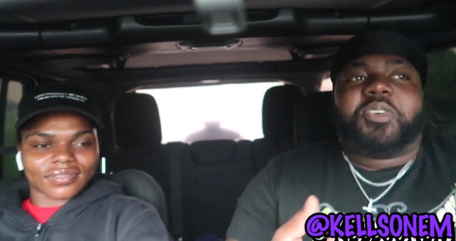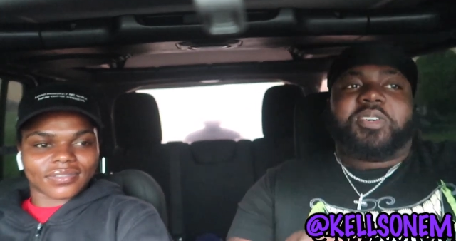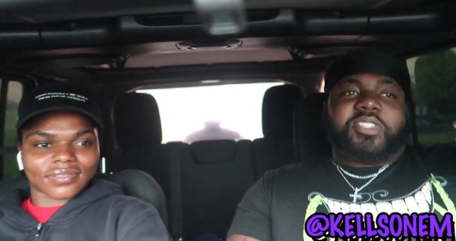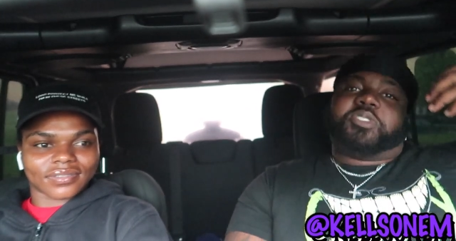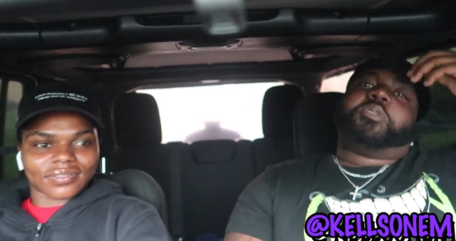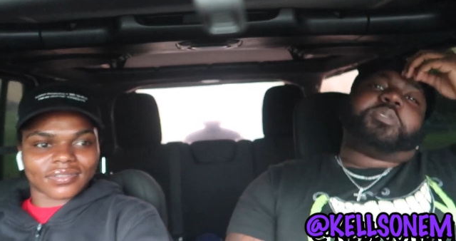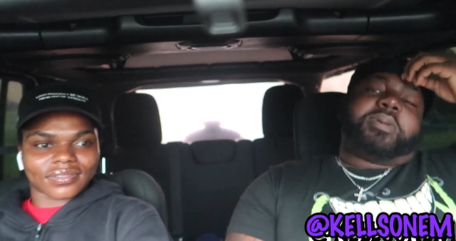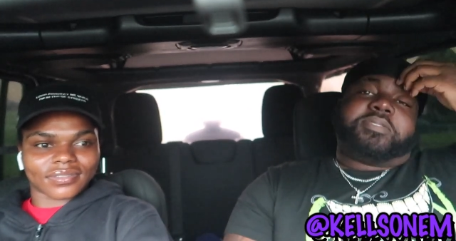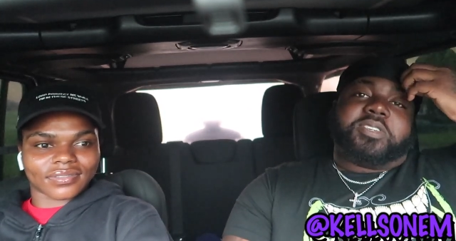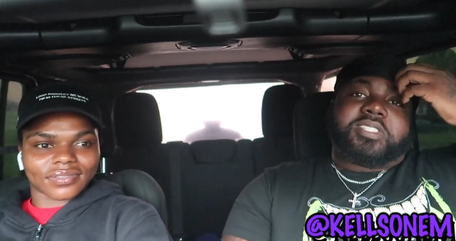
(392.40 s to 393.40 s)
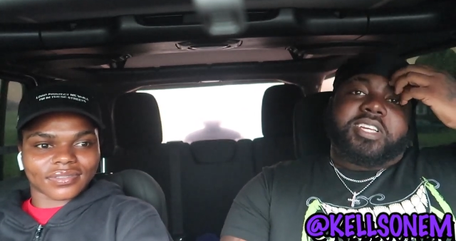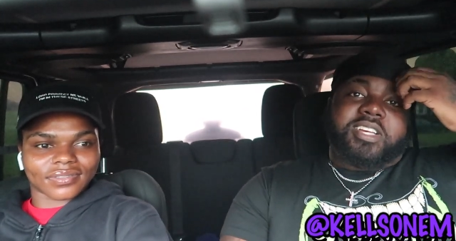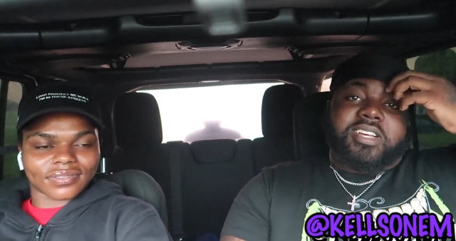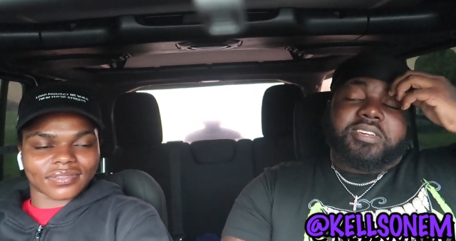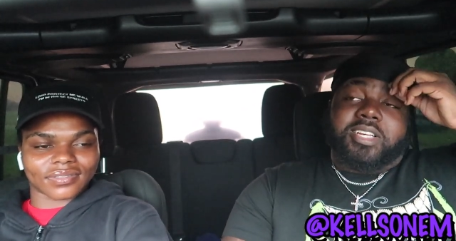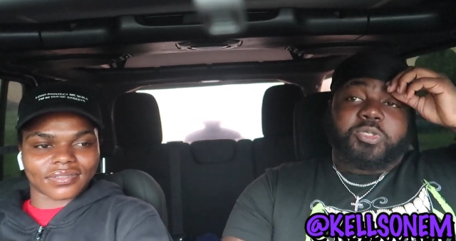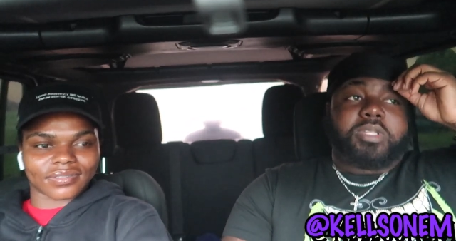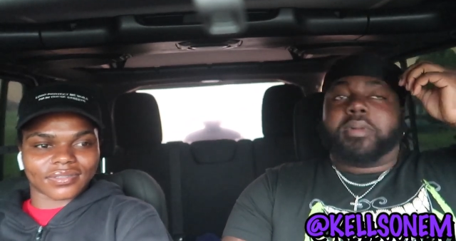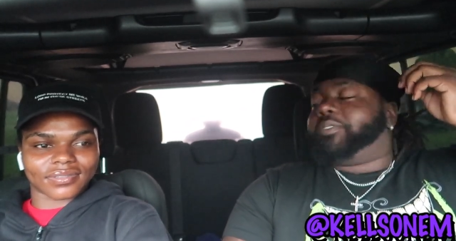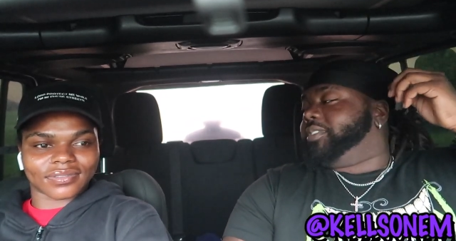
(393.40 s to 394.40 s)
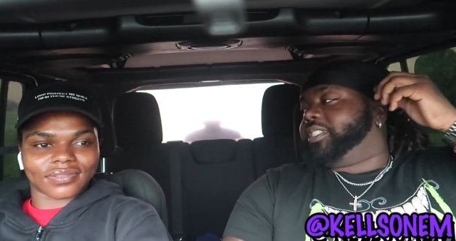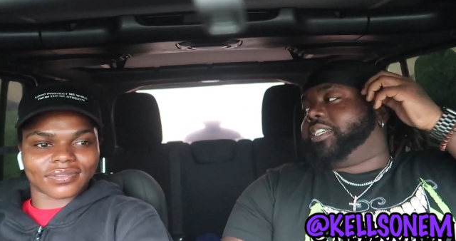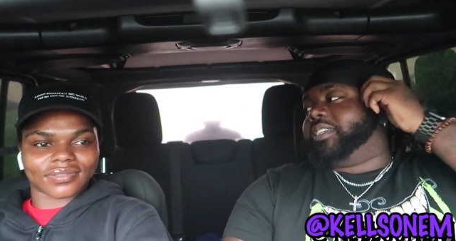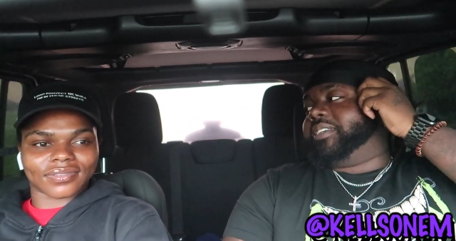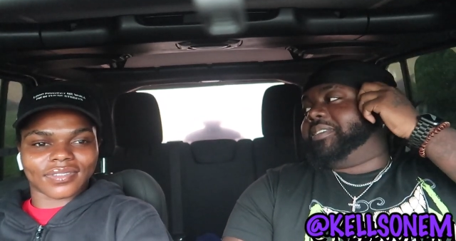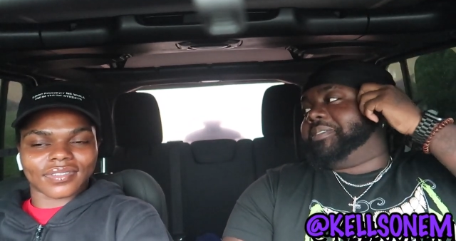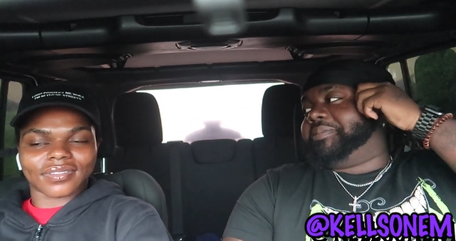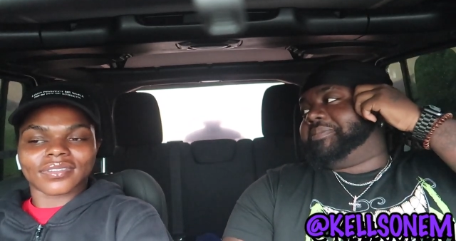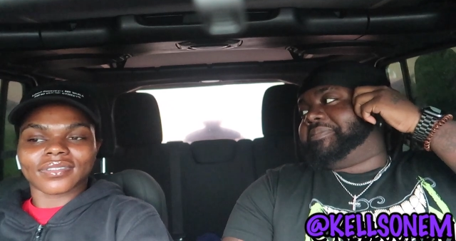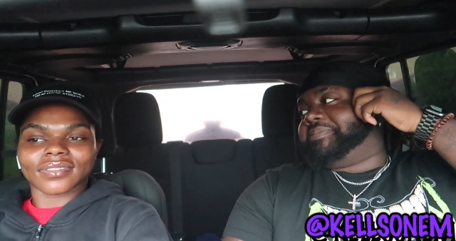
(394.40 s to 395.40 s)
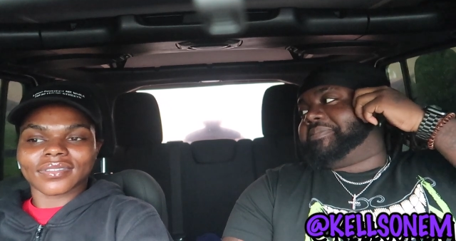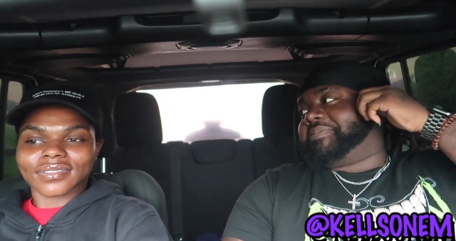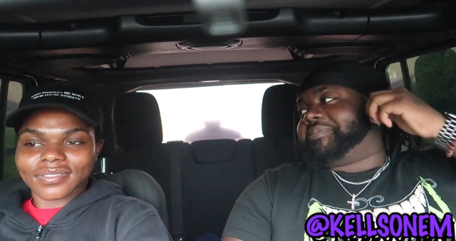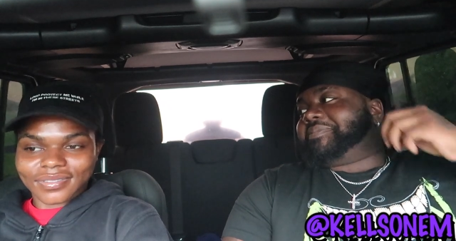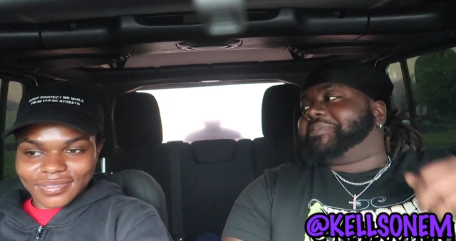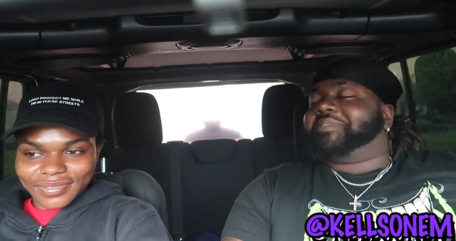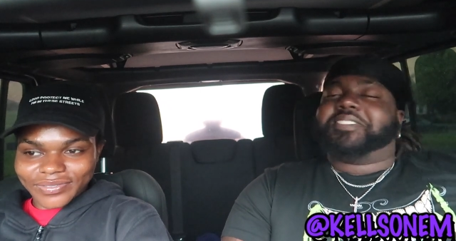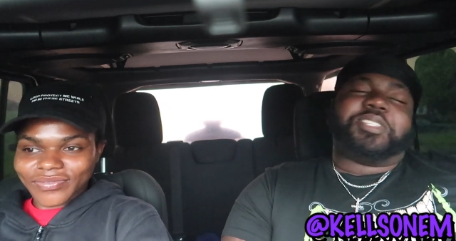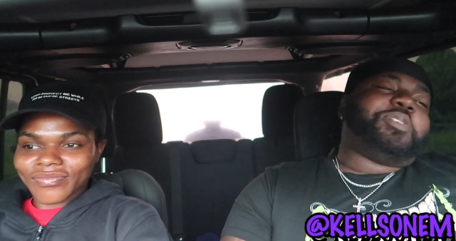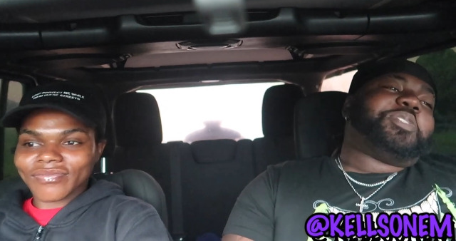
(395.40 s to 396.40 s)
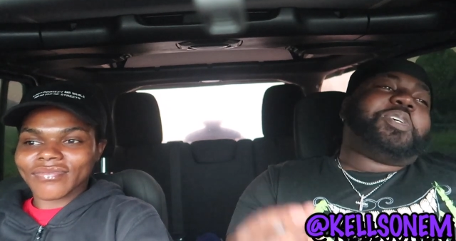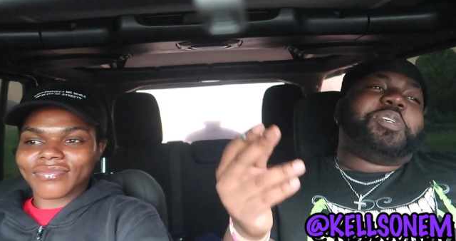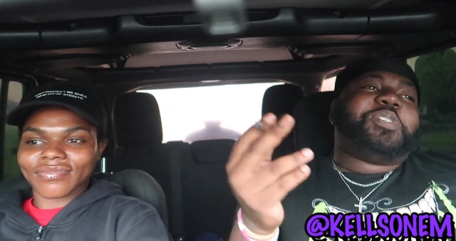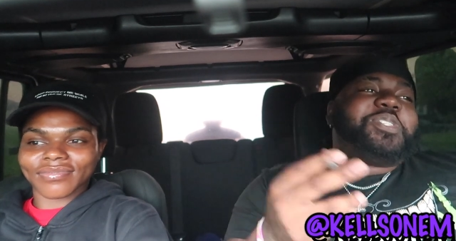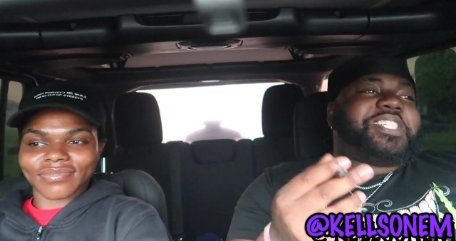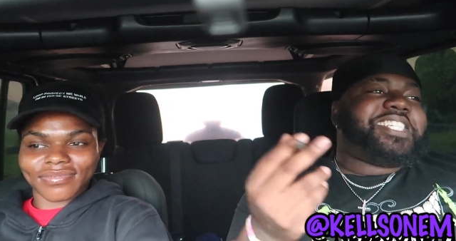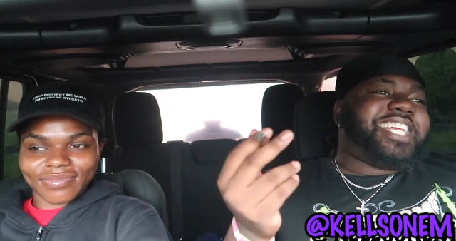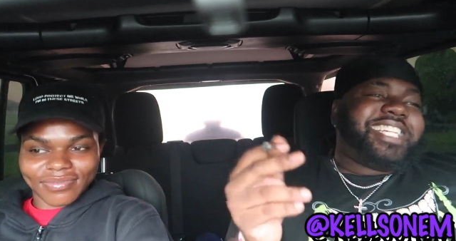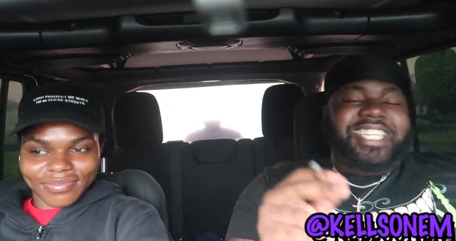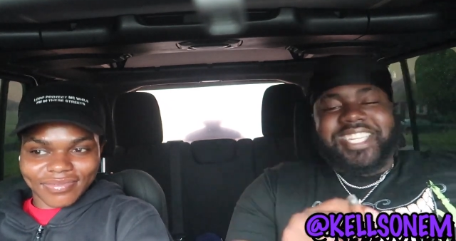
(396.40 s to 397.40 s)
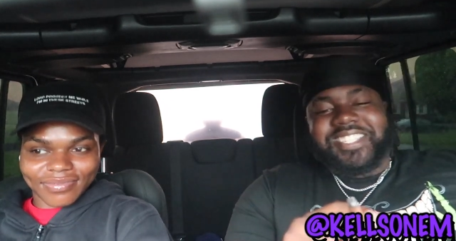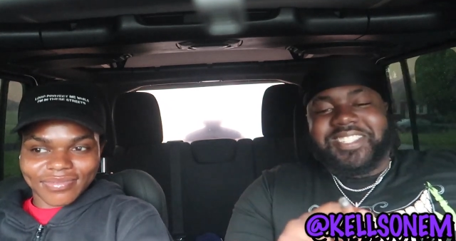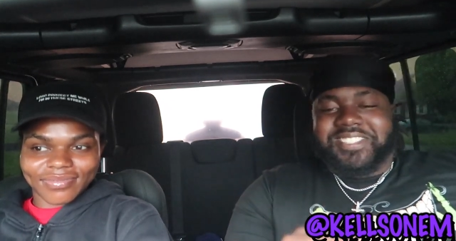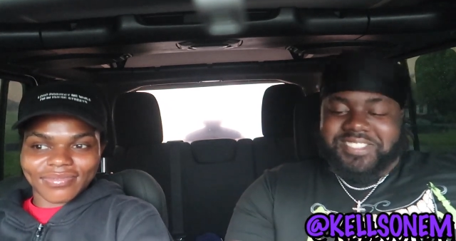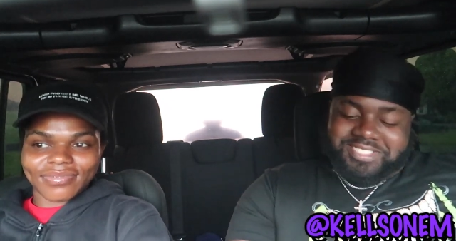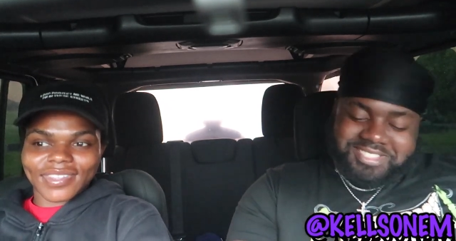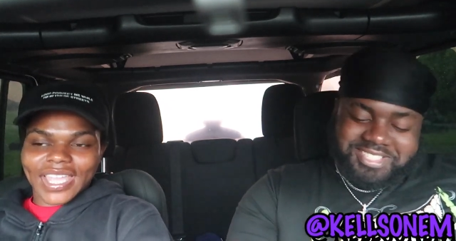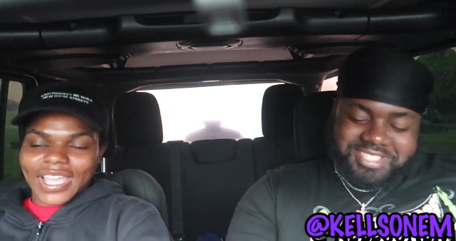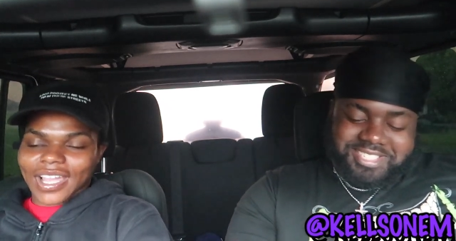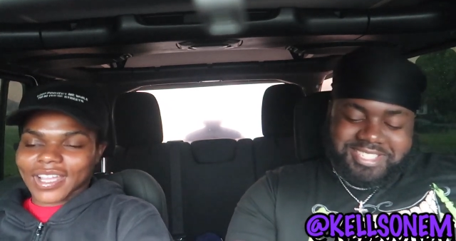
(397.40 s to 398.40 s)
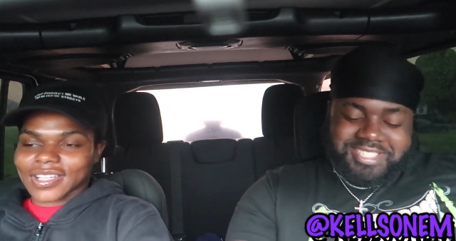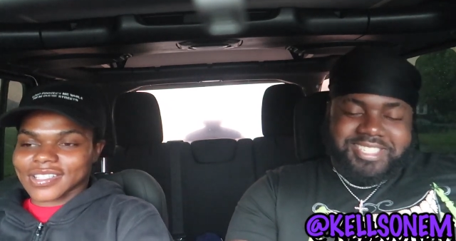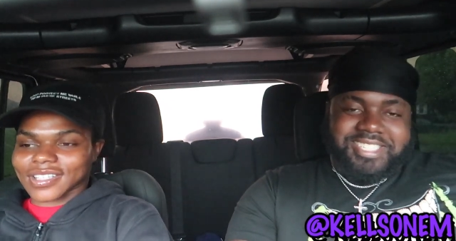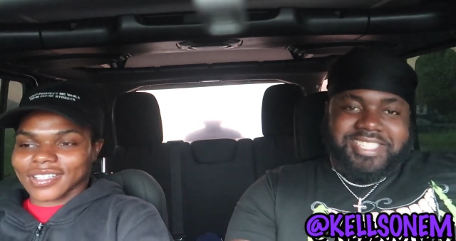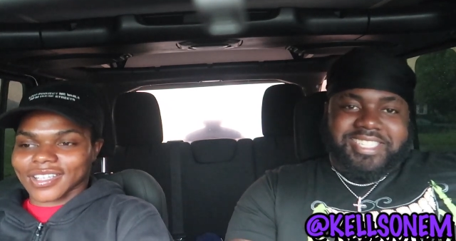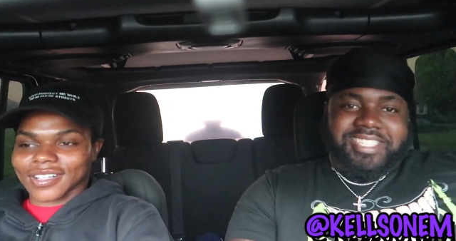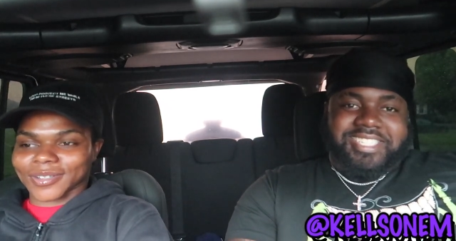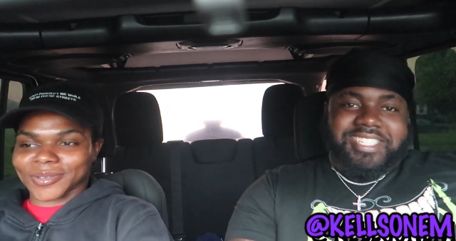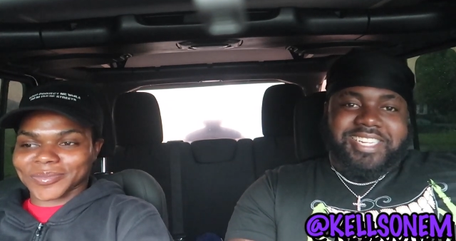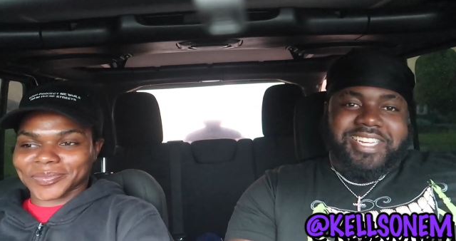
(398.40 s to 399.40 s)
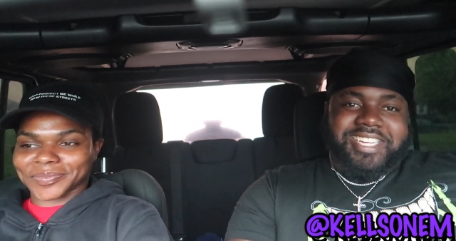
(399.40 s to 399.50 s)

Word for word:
Speaker 1: know, wanted to. It was my first time. That was really my first time. So it was cool, shit like that, you know.
Speaker 2: I gotta check that out.